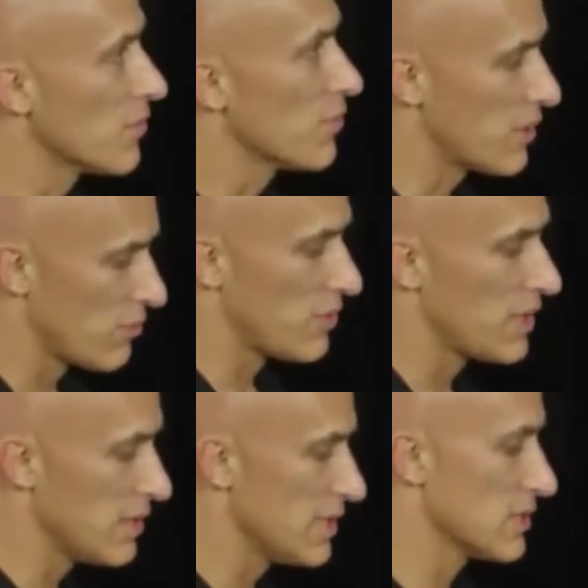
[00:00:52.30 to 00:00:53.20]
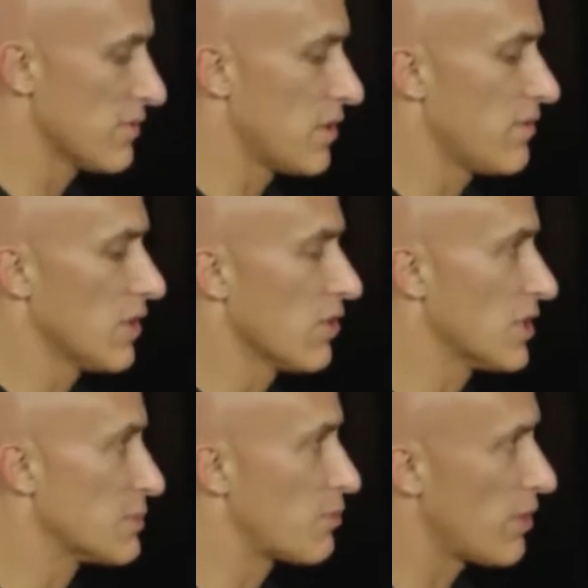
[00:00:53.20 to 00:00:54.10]
So we created these very, very
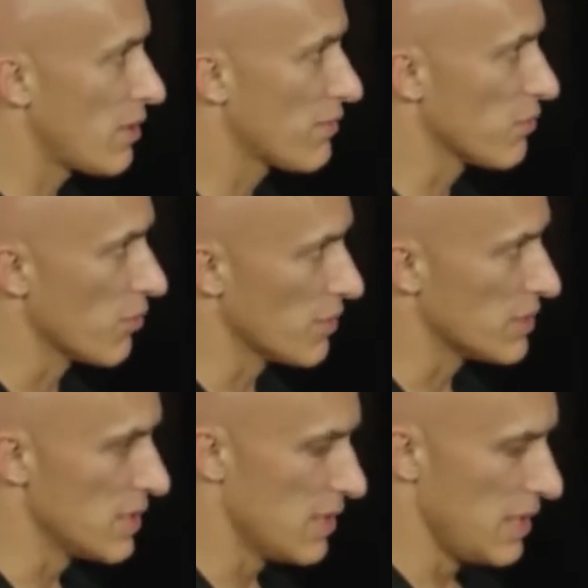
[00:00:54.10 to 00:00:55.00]
large prayer floors